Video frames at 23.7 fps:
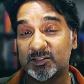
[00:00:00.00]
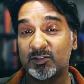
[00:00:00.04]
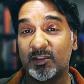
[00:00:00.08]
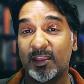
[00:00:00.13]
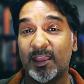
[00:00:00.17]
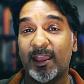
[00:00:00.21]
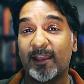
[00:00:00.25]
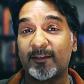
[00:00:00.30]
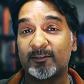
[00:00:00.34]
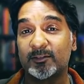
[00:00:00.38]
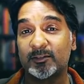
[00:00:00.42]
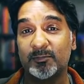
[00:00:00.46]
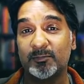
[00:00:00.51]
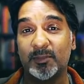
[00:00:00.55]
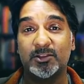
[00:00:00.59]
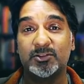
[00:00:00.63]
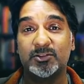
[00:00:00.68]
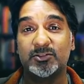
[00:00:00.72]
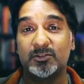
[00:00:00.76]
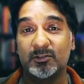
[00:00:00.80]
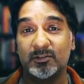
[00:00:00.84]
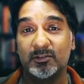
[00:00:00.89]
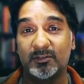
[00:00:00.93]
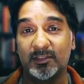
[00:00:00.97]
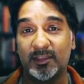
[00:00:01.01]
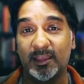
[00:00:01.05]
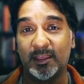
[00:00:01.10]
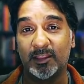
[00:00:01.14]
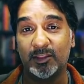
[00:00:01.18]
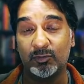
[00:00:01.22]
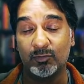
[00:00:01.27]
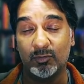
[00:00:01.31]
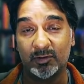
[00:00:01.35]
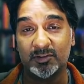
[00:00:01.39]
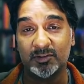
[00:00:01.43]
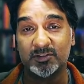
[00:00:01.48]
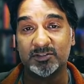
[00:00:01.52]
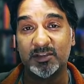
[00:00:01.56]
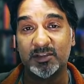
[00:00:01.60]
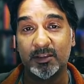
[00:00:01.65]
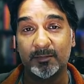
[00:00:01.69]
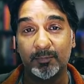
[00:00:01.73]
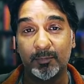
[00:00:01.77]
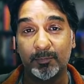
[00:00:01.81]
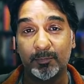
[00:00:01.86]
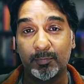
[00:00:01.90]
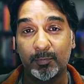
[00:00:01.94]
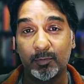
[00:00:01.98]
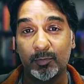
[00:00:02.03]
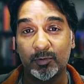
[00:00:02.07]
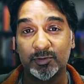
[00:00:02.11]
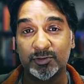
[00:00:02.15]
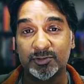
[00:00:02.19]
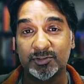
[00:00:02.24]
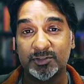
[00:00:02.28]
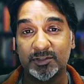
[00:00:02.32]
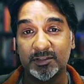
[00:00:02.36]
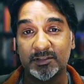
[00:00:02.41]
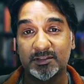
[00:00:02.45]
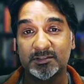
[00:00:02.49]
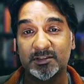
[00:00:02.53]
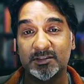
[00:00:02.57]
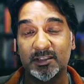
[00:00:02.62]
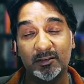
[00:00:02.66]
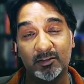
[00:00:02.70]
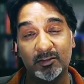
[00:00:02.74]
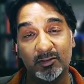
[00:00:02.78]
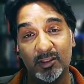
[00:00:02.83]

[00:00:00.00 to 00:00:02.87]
you have to make sure that you understand proportions and